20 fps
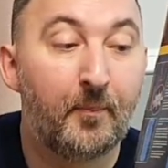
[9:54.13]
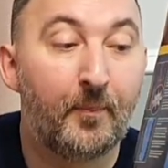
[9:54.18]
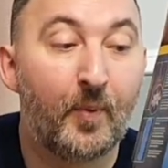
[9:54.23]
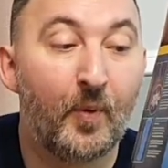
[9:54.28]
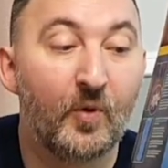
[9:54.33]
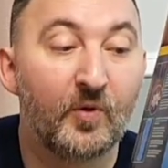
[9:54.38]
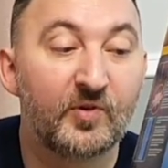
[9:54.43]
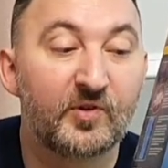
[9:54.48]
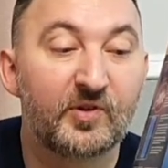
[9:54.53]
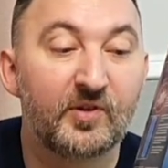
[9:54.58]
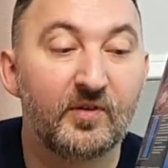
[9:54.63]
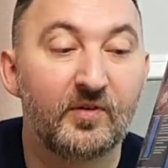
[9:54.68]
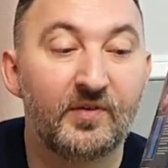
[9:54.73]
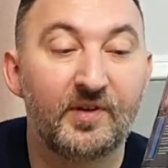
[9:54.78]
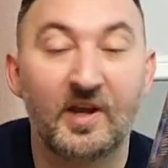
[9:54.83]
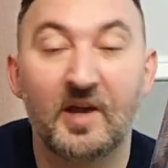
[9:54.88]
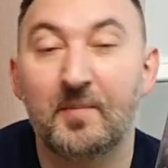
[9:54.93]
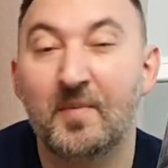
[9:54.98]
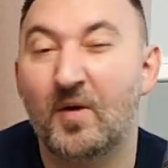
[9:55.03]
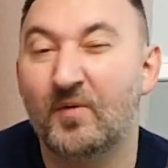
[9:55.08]
but
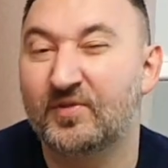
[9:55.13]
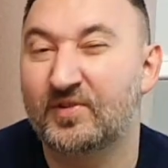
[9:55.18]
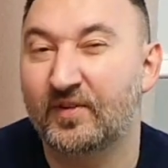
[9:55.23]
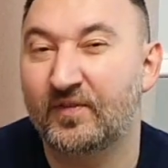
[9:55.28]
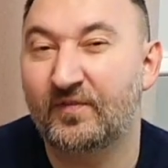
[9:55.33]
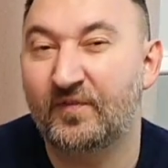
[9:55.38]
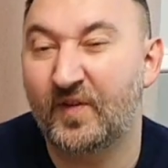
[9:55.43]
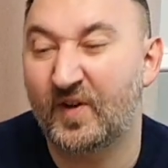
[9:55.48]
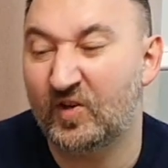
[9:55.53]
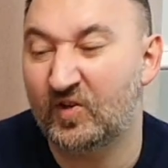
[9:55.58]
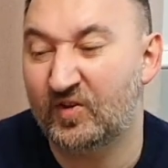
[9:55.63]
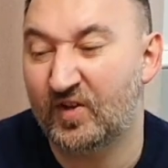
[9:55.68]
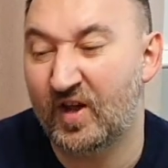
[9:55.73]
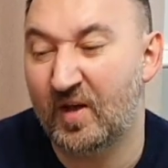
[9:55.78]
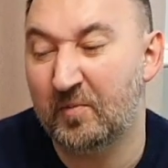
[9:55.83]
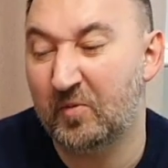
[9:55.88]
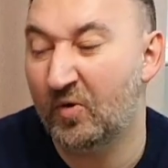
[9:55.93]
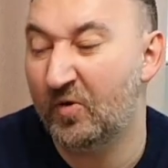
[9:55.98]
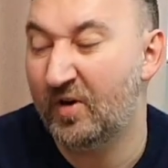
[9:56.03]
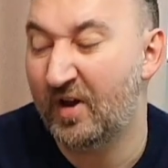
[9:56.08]
the amount of fish that
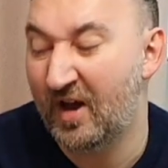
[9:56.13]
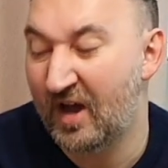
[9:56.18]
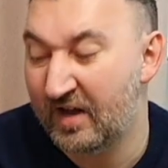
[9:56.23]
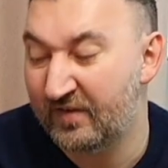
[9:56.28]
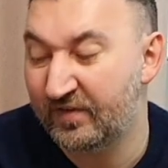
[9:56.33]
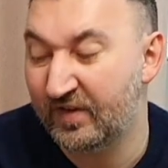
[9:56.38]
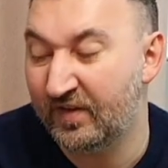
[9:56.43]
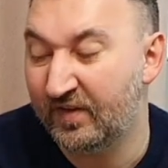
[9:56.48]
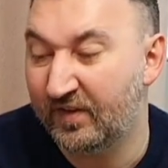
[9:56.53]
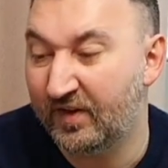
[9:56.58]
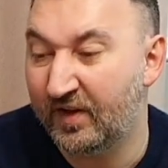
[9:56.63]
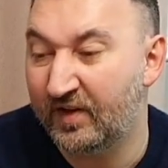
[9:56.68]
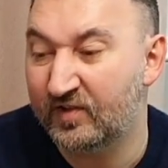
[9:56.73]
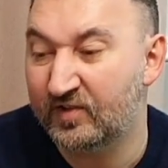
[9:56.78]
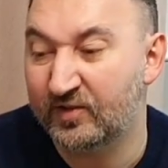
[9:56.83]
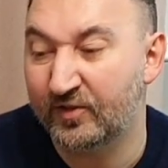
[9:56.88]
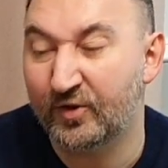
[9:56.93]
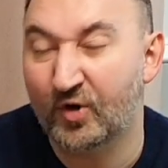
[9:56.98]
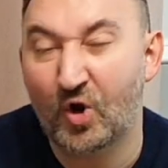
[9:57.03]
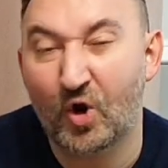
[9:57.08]
I'm going to have in
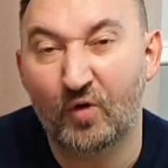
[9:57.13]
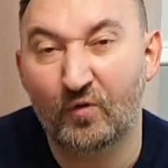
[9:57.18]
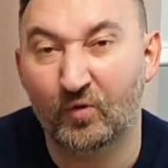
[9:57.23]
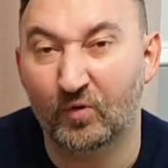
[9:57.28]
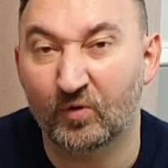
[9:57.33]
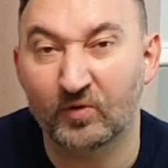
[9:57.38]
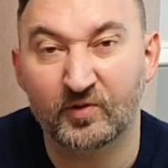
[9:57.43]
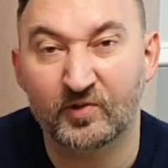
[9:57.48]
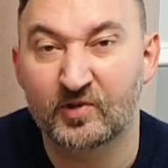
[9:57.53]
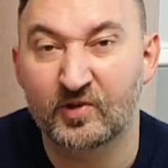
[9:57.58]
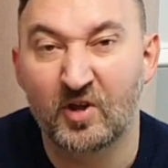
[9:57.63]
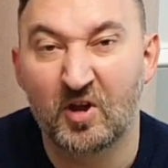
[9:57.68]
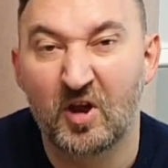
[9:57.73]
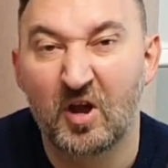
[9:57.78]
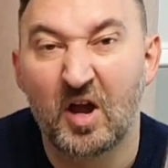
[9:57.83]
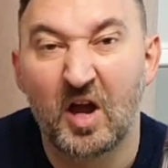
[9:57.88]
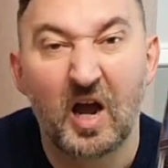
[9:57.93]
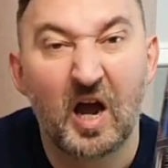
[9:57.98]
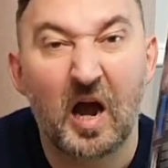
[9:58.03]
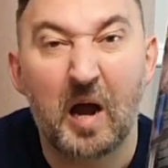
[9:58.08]
this and corals,
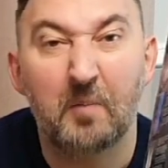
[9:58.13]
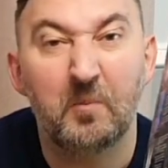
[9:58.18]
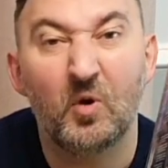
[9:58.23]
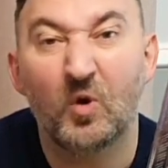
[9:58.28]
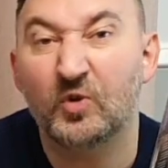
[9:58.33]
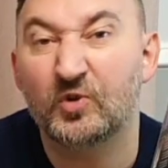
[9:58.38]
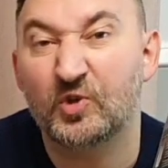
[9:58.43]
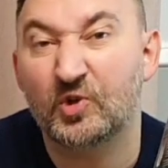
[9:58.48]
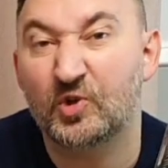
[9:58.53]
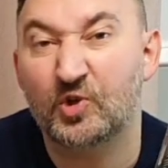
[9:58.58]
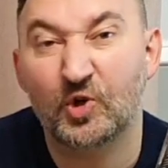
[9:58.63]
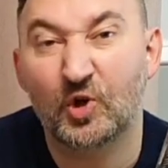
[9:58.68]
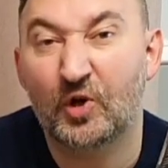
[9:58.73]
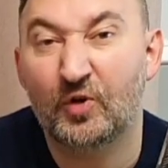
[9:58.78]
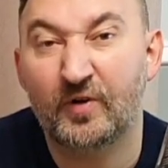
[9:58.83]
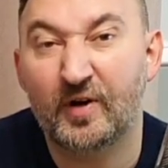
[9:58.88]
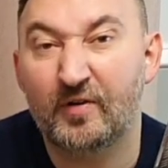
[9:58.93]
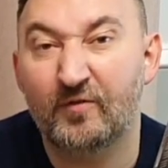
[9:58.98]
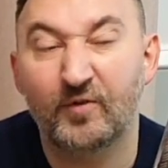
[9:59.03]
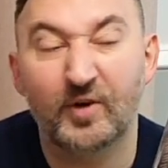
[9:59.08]
I'm not so
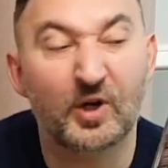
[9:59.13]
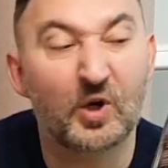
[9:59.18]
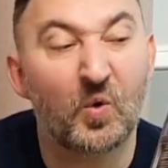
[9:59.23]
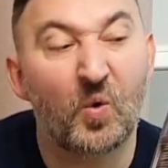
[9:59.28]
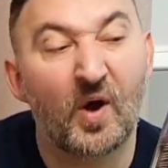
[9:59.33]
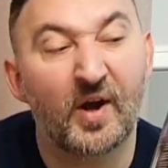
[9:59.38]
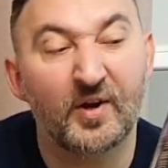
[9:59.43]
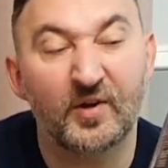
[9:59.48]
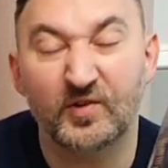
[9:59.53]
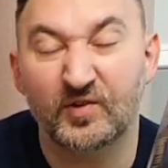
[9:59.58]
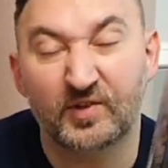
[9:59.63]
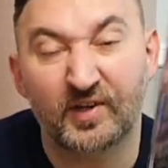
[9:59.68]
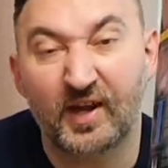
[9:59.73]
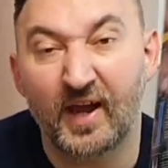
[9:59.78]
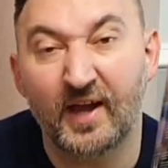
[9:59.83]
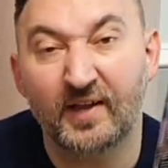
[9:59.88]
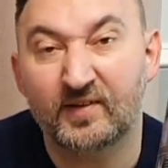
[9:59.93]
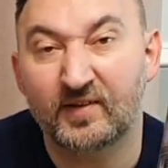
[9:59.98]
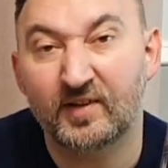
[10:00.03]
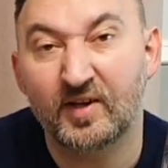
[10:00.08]
sure it requires
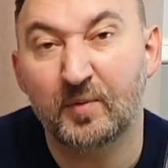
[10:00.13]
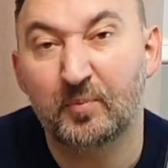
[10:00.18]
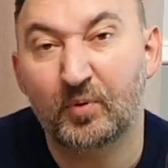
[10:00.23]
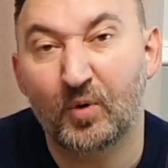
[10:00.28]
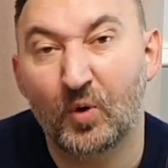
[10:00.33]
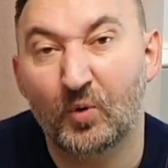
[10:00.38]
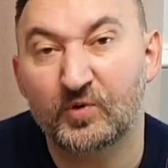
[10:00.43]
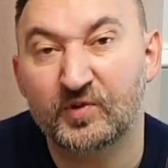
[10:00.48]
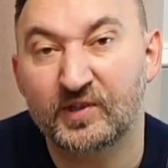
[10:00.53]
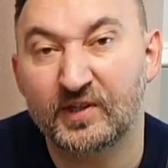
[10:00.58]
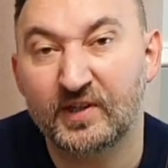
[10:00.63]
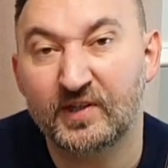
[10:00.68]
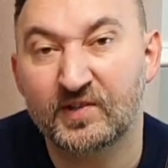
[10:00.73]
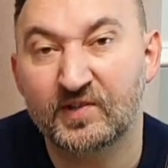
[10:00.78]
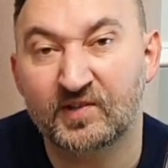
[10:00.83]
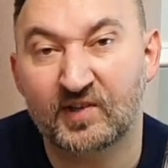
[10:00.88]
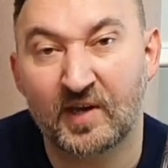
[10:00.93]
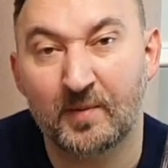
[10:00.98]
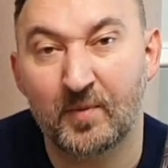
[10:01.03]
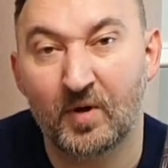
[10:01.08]
getting a protein
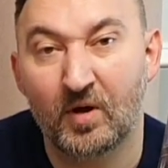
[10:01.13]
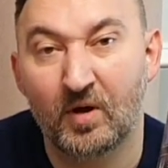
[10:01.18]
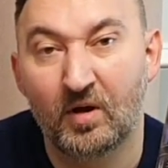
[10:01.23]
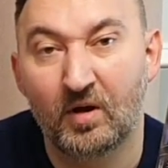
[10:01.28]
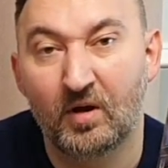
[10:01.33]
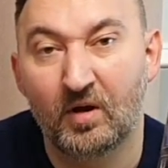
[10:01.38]
skimmer.